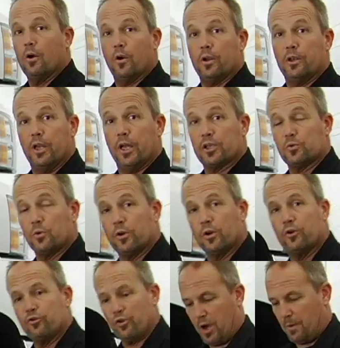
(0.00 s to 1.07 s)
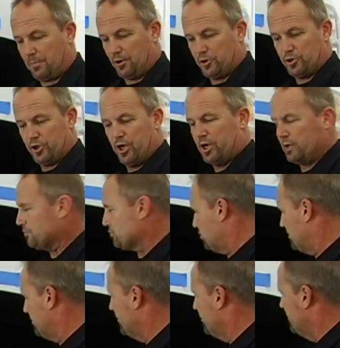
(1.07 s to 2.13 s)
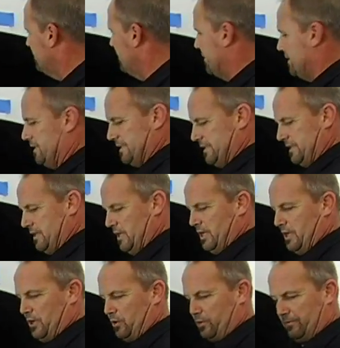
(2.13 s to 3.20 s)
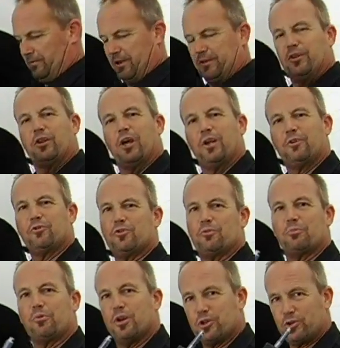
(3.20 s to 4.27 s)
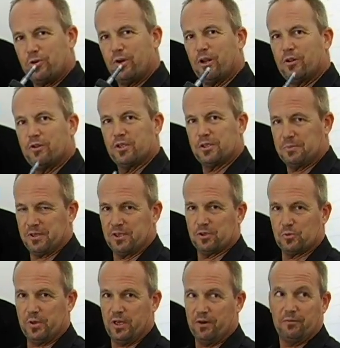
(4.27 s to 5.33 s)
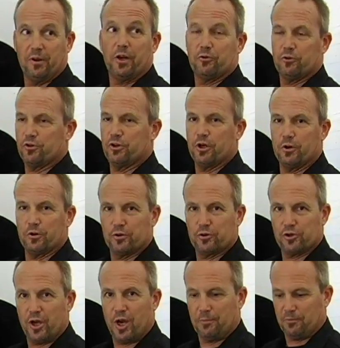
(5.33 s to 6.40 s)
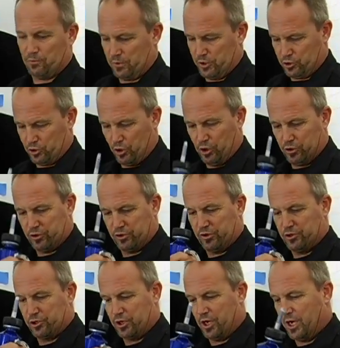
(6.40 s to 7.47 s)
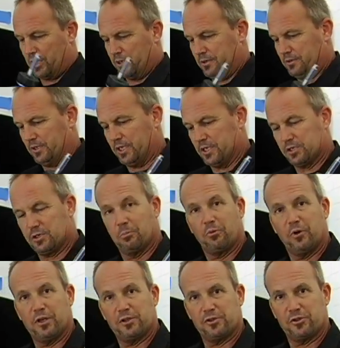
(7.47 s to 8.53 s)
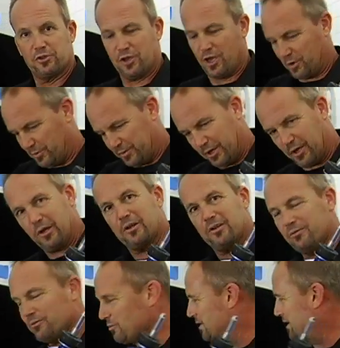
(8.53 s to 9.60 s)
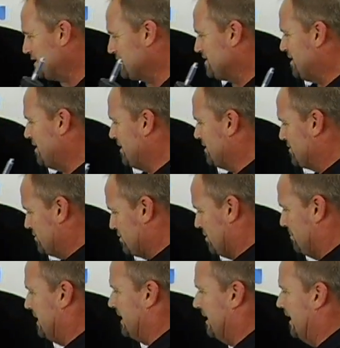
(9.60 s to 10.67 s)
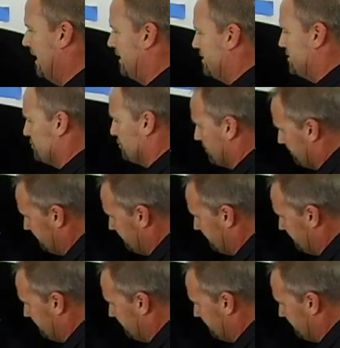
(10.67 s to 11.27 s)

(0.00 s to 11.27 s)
All right, next we're going to drop our shock absorber into place. We've let the nitrogen pressure out of this because we have nitrogen here at the shop to recharge to the shock. Let us compress the shock without it re-extending, so it's going to make it a lot easier to